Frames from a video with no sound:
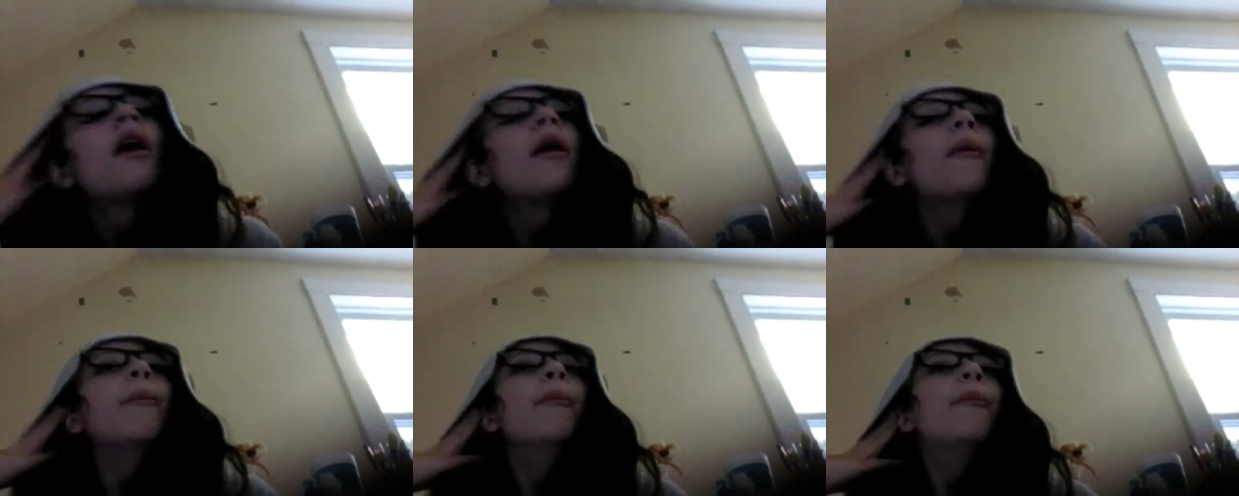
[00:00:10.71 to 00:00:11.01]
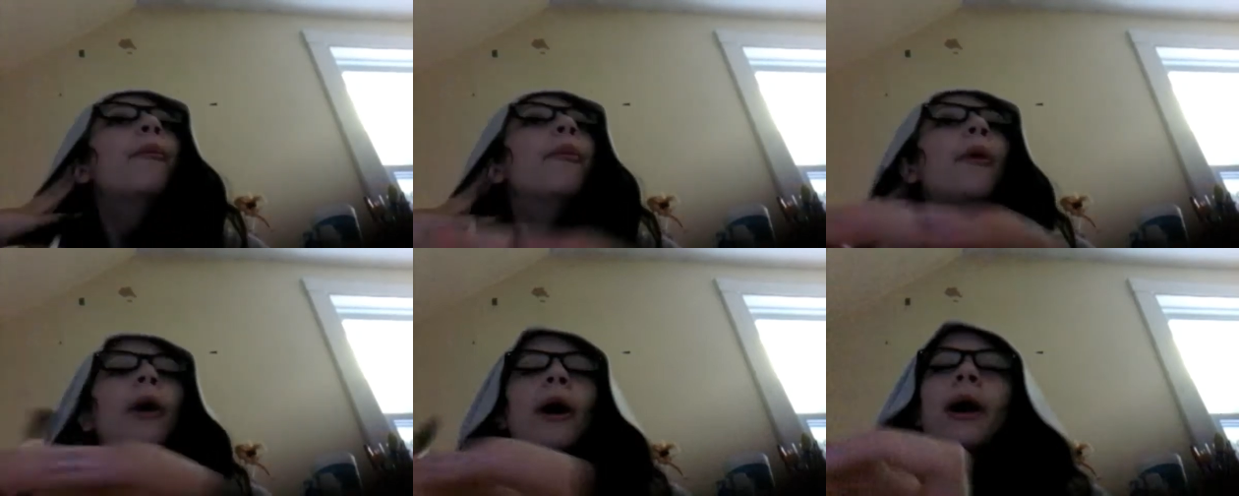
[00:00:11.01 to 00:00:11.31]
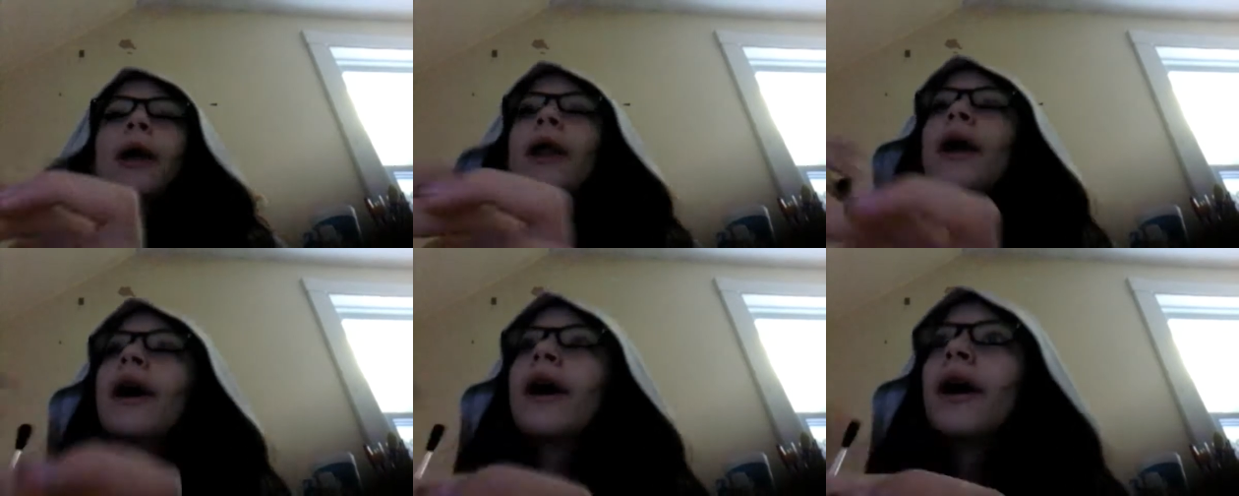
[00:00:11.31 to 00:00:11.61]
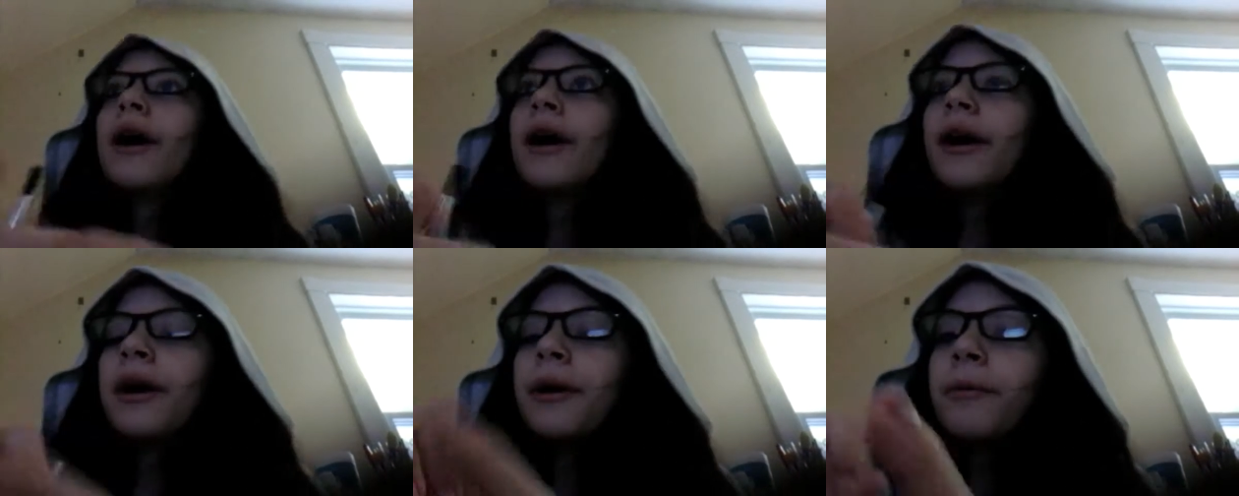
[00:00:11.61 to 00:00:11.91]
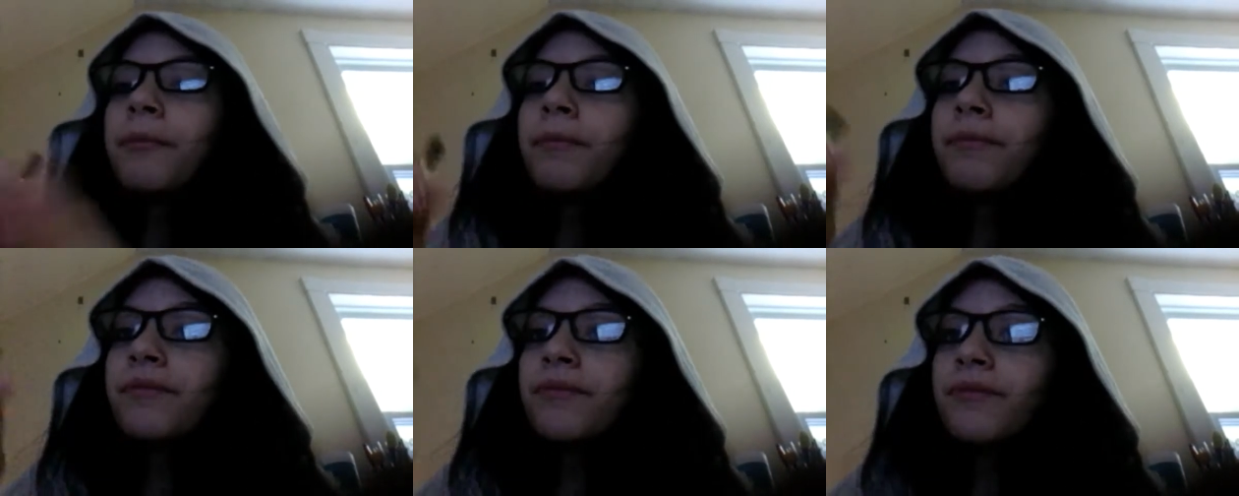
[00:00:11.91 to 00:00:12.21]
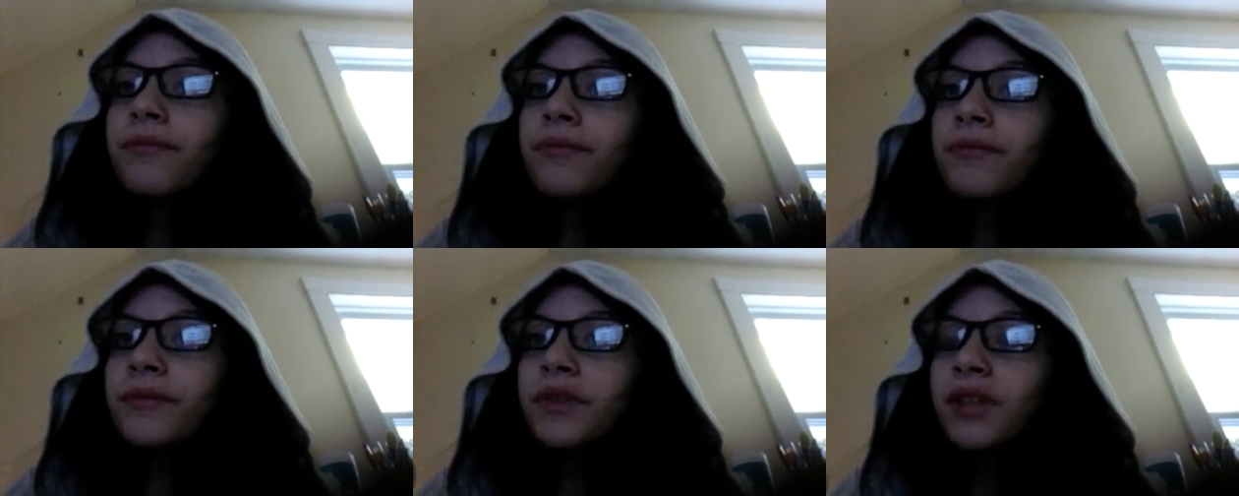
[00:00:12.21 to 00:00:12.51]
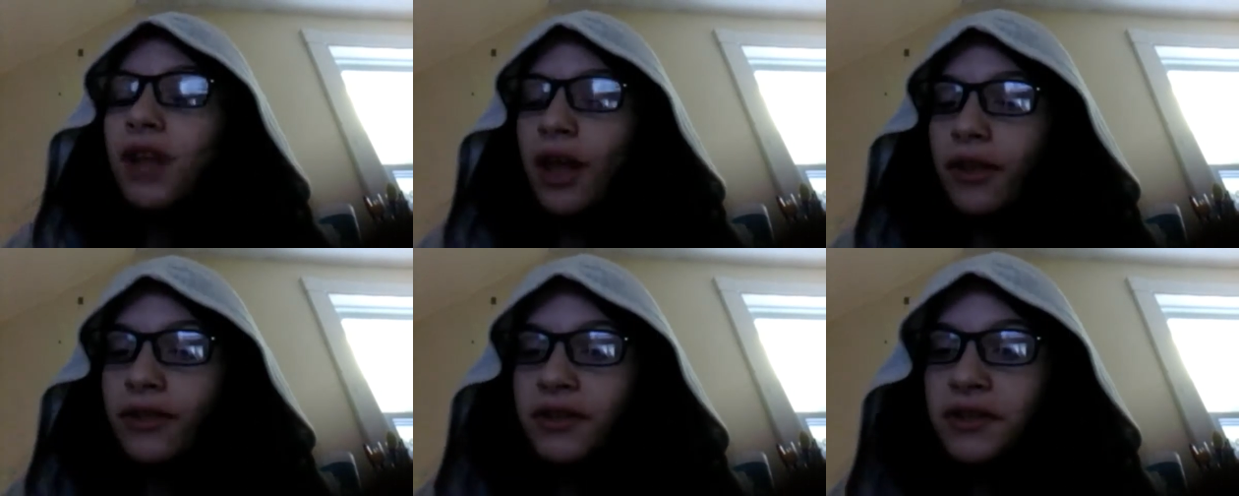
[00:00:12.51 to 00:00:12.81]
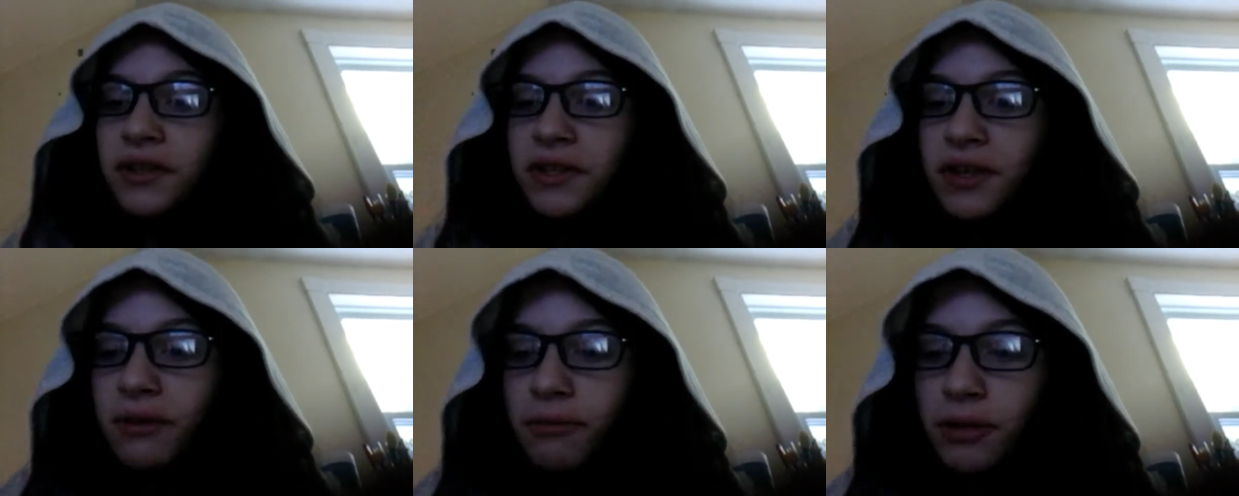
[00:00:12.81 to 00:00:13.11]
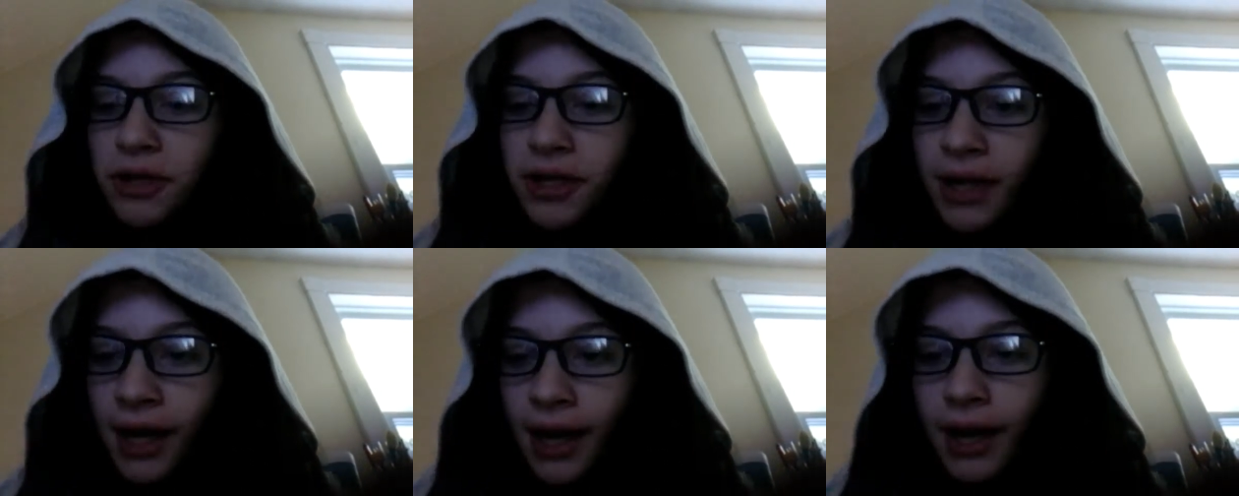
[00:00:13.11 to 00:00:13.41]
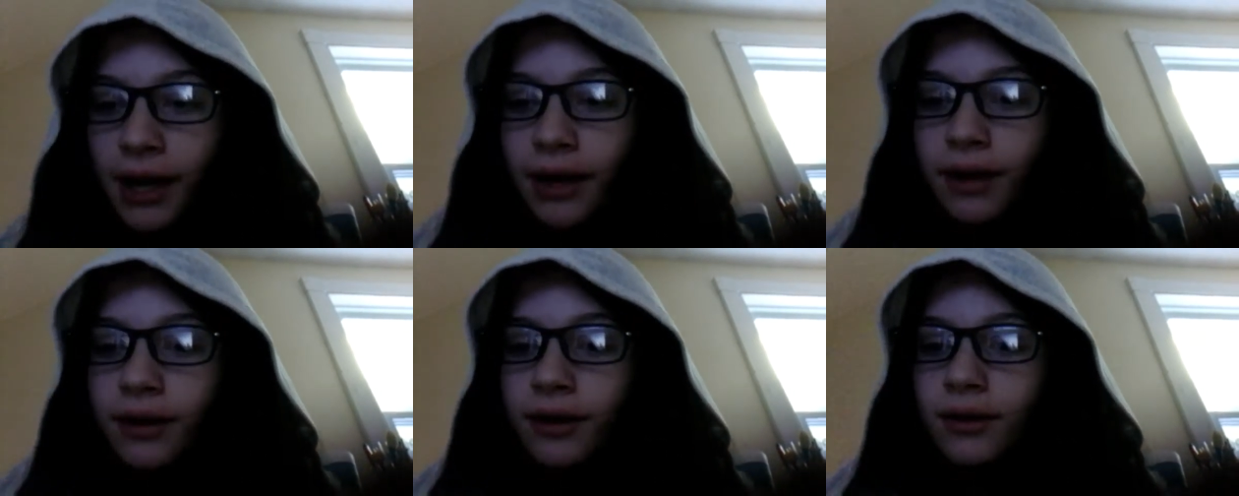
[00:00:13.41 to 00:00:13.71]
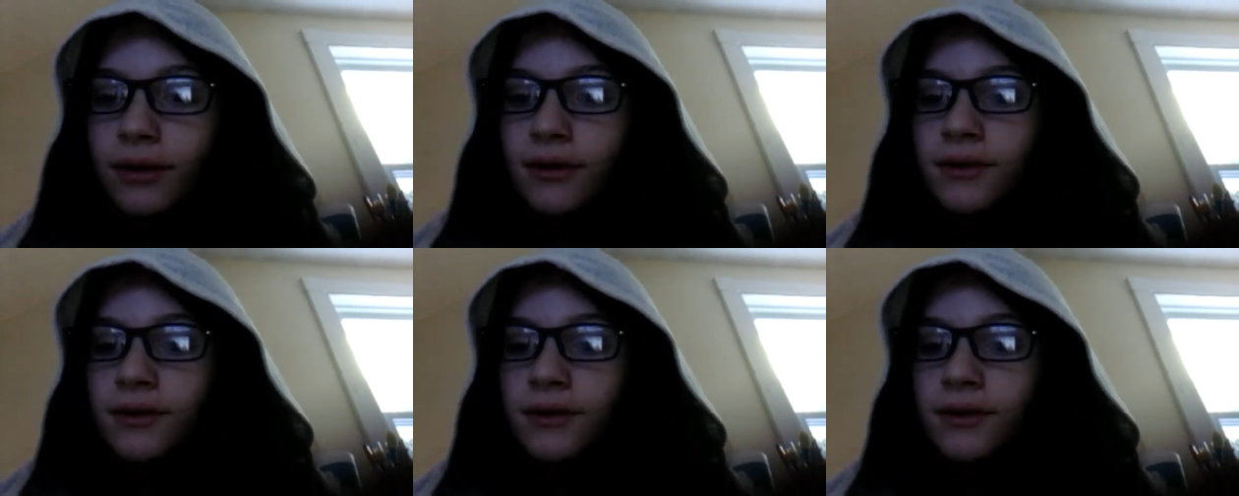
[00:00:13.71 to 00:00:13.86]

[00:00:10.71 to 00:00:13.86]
But um, so yeah, this is number 10.